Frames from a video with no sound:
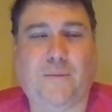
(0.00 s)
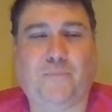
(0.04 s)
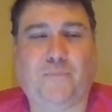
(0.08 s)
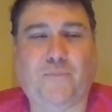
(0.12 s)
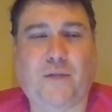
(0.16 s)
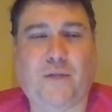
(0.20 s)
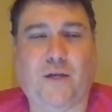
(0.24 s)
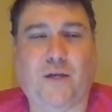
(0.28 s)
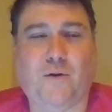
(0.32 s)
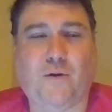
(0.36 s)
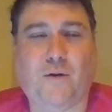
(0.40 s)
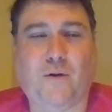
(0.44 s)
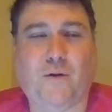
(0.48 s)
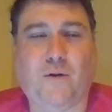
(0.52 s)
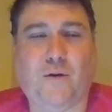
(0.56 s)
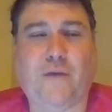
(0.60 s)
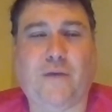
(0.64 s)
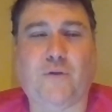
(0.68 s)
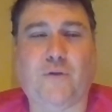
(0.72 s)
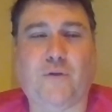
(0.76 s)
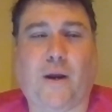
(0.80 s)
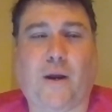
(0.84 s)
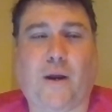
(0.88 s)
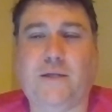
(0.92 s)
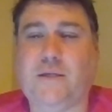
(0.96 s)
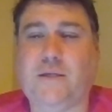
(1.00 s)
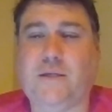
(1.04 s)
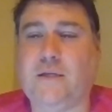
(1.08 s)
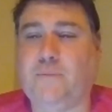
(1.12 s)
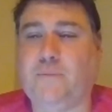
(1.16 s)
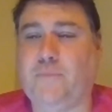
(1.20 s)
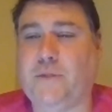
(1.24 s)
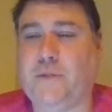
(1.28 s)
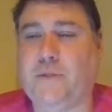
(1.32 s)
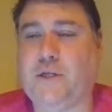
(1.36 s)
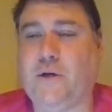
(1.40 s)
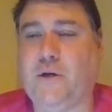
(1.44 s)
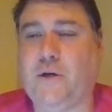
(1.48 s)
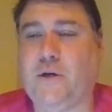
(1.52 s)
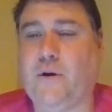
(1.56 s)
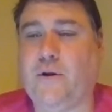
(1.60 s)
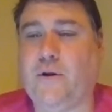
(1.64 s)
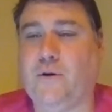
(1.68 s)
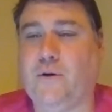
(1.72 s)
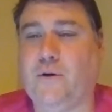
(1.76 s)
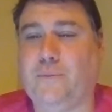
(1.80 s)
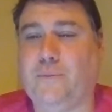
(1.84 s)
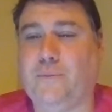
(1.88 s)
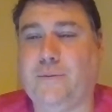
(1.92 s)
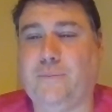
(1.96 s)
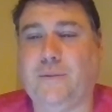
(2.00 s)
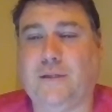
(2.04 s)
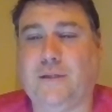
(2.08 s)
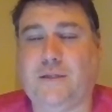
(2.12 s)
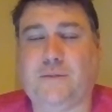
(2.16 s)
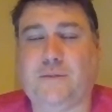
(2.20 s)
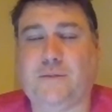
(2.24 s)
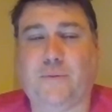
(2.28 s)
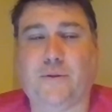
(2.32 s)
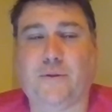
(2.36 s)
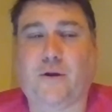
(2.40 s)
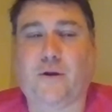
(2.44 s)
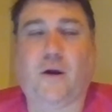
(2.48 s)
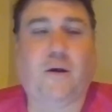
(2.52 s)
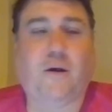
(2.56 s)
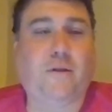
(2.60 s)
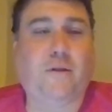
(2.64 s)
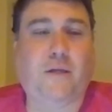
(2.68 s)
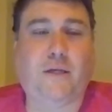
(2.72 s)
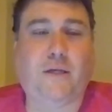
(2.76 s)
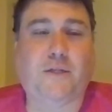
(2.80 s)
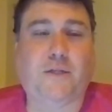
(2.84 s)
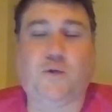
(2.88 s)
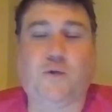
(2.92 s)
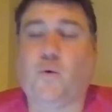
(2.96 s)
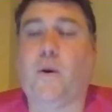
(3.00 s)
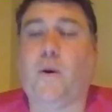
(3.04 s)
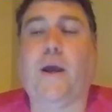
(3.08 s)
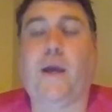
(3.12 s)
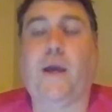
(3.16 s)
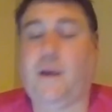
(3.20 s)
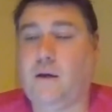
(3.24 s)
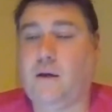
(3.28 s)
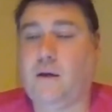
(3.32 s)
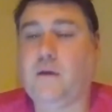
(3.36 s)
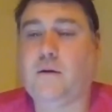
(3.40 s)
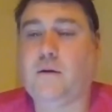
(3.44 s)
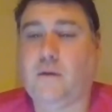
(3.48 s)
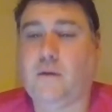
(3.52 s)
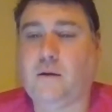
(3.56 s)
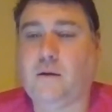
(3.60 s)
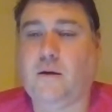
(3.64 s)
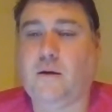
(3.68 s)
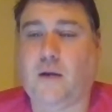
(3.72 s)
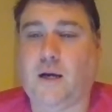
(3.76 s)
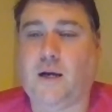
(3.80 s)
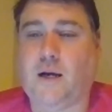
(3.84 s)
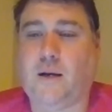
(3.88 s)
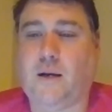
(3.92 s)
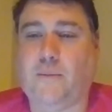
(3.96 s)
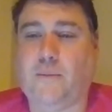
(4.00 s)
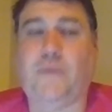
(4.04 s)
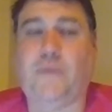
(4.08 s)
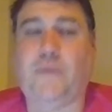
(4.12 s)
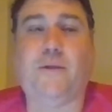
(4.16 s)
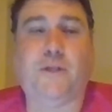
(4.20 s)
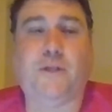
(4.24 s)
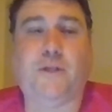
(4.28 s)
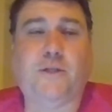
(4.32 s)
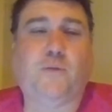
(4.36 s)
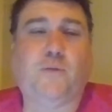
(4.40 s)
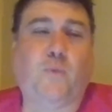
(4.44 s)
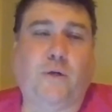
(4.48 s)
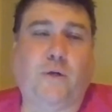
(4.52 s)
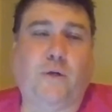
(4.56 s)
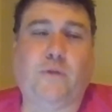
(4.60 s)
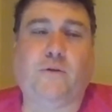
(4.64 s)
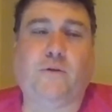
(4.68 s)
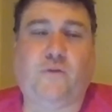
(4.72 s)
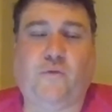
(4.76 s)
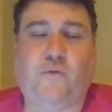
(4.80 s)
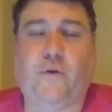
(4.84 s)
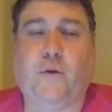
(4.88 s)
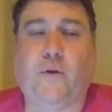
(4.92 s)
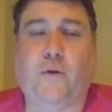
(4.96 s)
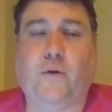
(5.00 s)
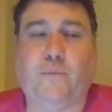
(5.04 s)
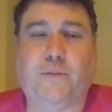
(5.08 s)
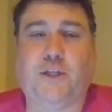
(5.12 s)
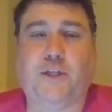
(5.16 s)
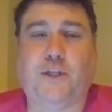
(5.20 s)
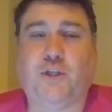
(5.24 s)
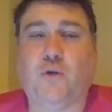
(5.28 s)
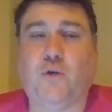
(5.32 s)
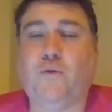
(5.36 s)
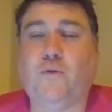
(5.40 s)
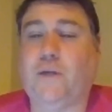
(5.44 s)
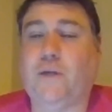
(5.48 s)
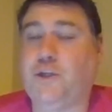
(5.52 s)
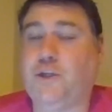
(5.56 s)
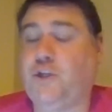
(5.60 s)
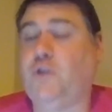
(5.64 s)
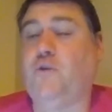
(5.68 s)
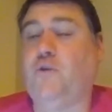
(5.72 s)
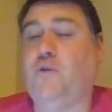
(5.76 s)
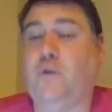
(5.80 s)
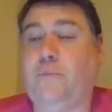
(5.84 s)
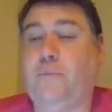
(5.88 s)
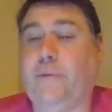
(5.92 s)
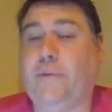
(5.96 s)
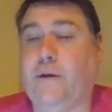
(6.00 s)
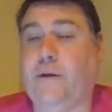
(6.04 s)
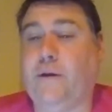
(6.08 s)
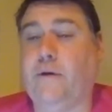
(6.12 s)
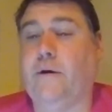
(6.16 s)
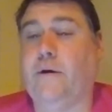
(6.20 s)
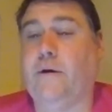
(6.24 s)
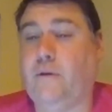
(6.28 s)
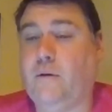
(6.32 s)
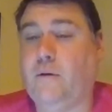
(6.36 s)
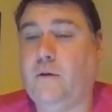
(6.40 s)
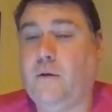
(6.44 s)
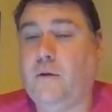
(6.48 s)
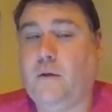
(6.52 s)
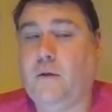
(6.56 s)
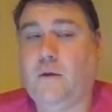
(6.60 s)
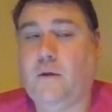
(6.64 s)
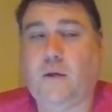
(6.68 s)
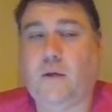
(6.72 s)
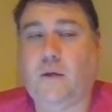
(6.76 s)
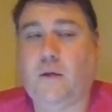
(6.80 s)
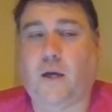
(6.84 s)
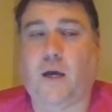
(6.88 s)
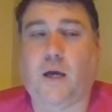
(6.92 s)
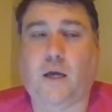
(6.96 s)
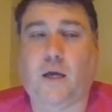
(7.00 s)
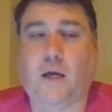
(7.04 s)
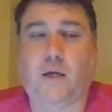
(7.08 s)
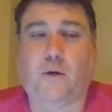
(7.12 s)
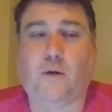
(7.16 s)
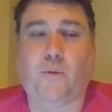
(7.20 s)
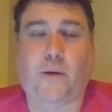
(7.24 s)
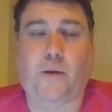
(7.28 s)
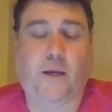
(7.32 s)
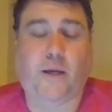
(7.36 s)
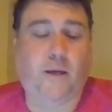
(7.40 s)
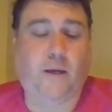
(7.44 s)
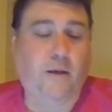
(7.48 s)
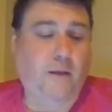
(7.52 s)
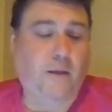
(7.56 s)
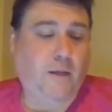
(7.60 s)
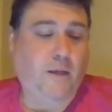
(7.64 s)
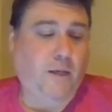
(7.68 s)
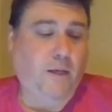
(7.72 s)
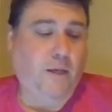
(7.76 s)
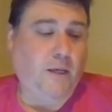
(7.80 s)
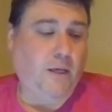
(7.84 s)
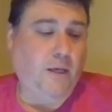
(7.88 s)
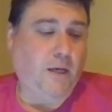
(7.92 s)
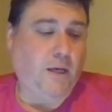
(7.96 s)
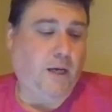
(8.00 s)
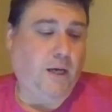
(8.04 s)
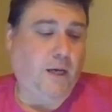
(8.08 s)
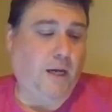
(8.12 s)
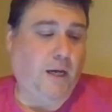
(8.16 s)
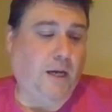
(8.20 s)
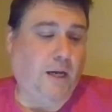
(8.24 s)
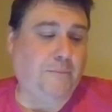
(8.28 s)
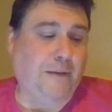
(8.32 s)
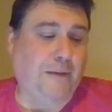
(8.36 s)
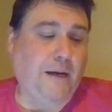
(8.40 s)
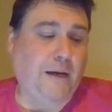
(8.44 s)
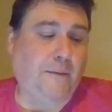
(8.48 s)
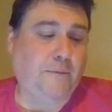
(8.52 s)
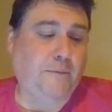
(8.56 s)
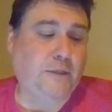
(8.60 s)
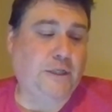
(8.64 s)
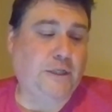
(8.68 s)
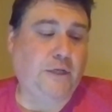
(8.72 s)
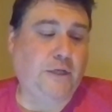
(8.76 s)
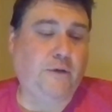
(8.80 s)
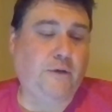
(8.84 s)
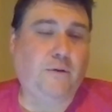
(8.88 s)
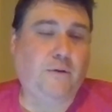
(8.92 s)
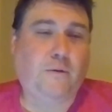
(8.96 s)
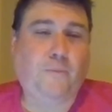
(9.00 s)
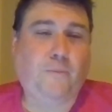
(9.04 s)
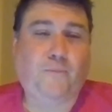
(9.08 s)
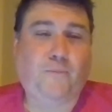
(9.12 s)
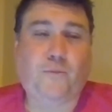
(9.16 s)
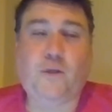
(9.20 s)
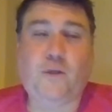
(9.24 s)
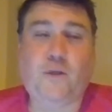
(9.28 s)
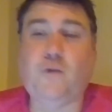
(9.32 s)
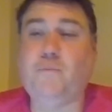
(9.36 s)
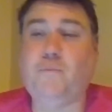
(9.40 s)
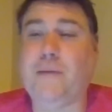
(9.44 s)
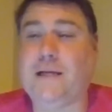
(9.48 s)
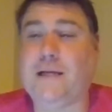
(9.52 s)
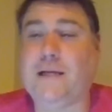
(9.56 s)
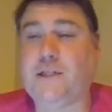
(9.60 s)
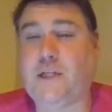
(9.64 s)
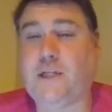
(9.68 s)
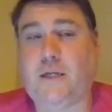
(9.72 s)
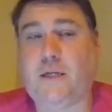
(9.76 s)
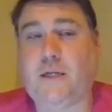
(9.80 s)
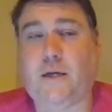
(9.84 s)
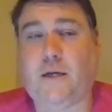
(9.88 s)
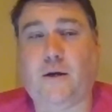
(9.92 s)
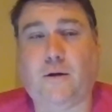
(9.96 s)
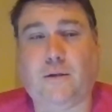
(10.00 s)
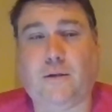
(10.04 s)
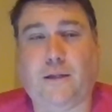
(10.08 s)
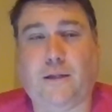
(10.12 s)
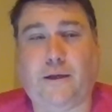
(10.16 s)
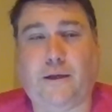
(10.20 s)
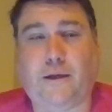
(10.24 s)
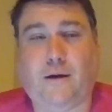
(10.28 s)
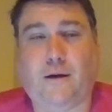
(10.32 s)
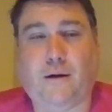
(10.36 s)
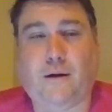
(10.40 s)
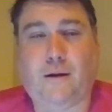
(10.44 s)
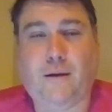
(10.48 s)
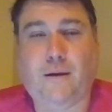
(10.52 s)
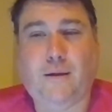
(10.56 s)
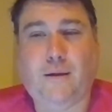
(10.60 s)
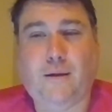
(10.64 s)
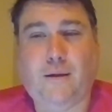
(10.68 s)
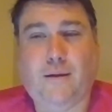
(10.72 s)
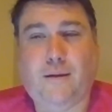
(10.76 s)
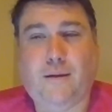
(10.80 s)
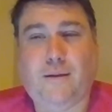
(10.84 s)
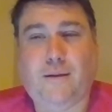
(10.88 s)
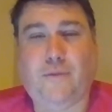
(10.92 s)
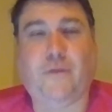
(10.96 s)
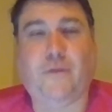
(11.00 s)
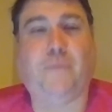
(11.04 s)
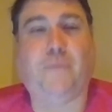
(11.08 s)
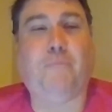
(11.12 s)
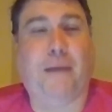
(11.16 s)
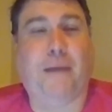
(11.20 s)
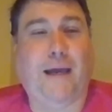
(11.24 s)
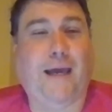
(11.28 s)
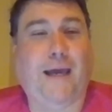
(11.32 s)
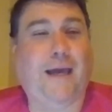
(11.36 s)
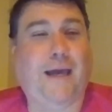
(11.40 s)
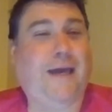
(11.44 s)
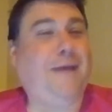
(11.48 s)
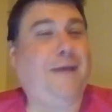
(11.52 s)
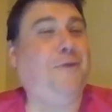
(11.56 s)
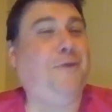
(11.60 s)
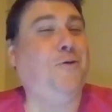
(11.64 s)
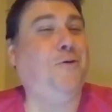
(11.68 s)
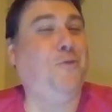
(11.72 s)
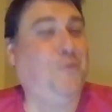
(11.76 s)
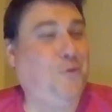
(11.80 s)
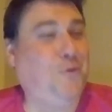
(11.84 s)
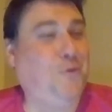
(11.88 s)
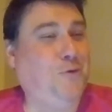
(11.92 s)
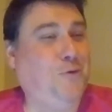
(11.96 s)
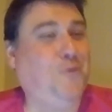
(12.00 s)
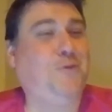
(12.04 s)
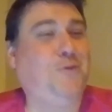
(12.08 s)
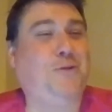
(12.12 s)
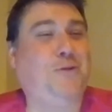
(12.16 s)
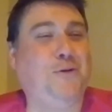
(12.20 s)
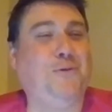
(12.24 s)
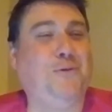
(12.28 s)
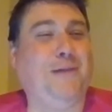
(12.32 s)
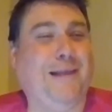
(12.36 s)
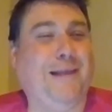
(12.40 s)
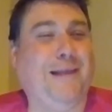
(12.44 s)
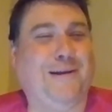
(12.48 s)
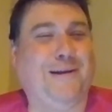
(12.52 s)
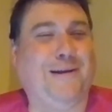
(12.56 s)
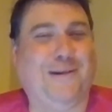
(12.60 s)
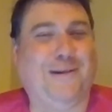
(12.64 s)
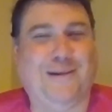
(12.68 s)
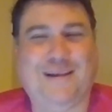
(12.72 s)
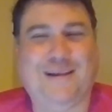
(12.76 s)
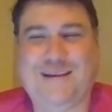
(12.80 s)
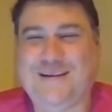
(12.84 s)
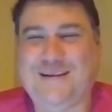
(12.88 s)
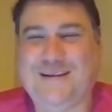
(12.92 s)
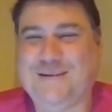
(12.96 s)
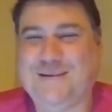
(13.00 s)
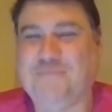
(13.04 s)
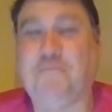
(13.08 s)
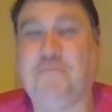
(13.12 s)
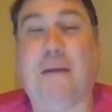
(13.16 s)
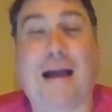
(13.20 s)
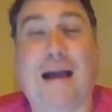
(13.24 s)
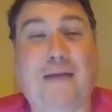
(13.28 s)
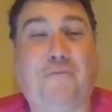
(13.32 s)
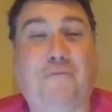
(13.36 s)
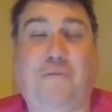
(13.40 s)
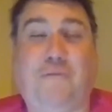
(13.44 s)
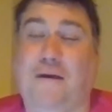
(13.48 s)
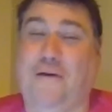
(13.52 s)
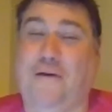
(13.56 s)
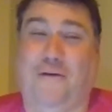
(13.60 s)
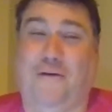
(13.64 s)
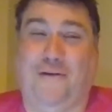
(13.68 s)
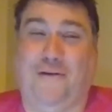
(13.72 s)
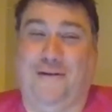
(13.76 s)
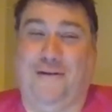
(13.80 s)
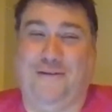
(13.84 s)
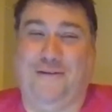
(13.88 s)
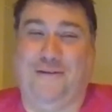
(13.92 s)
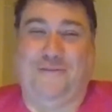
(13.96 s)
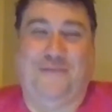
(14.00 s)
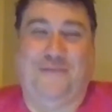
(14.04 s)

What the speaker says: Given the right material, Melissa McCarthy is great. And this is one of those films that showed that she could be good and great. My number 2, you mentioned it earlier, The Man Who Knew Too Little. My favorite.